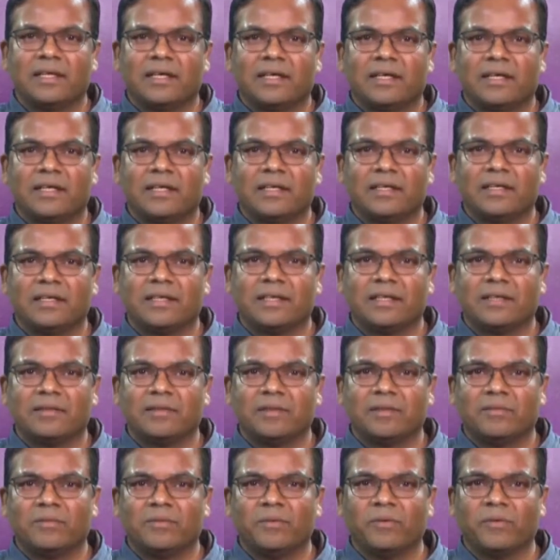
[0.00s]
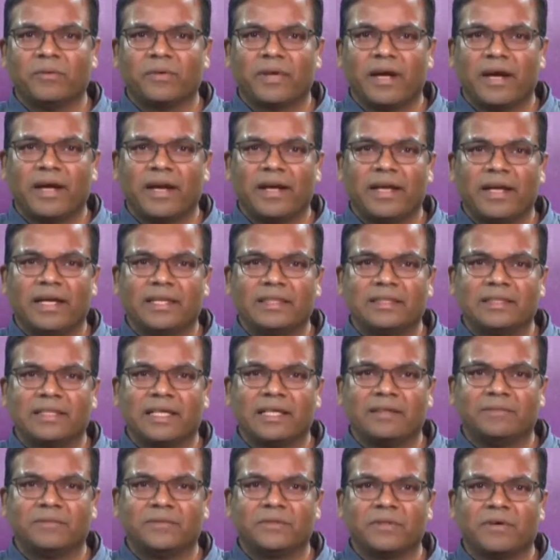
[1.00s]
A photon is
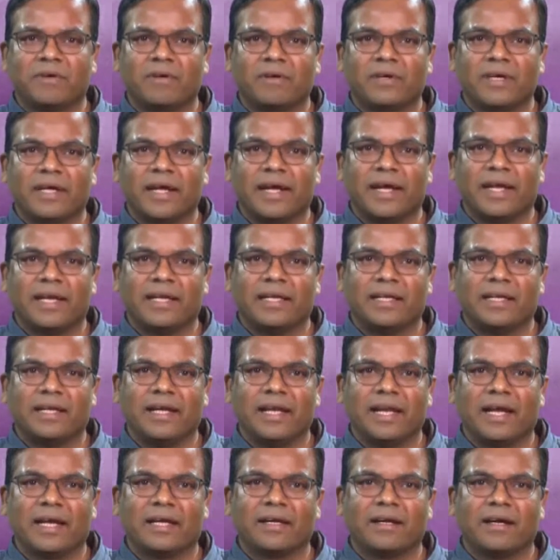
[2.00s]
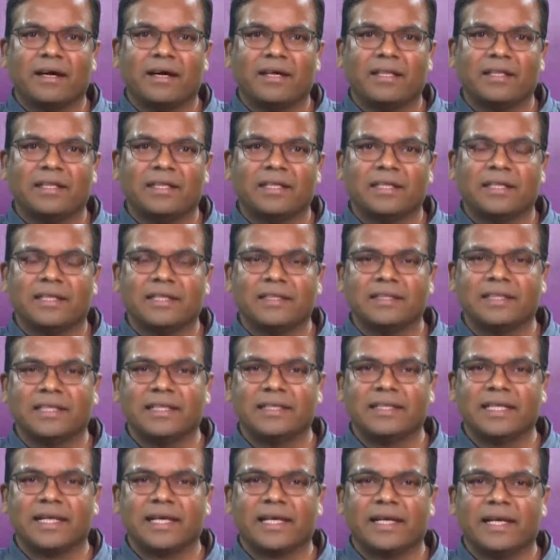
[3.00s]
absorbed and an electron is
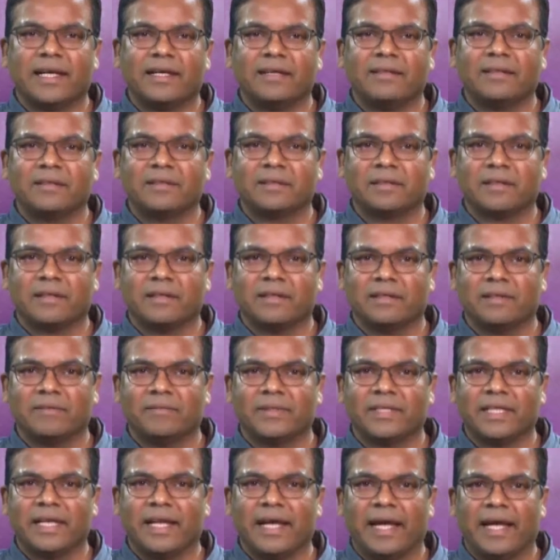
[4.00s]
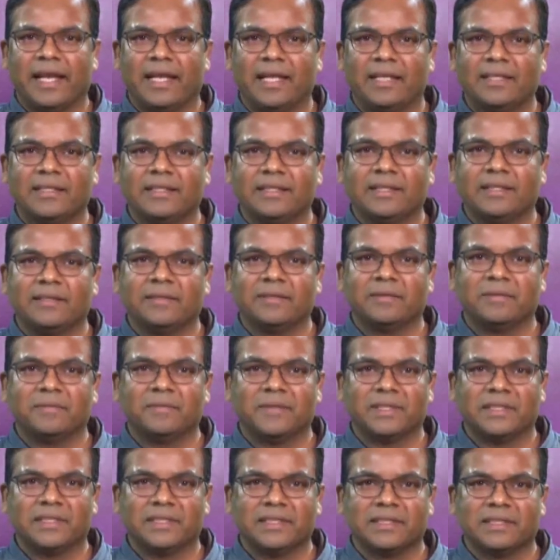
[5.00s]
ejected with an energy
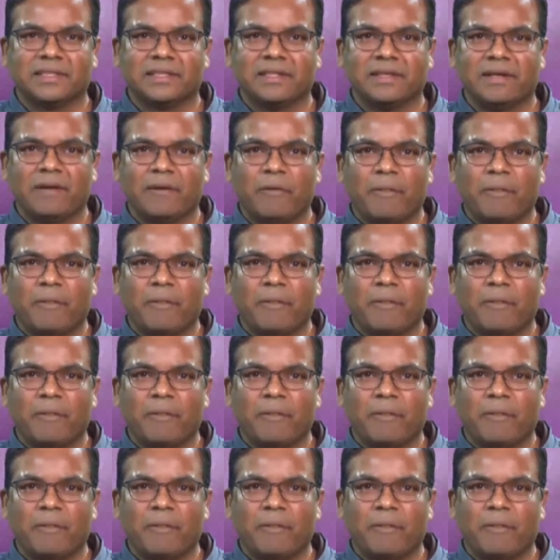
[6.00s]
which is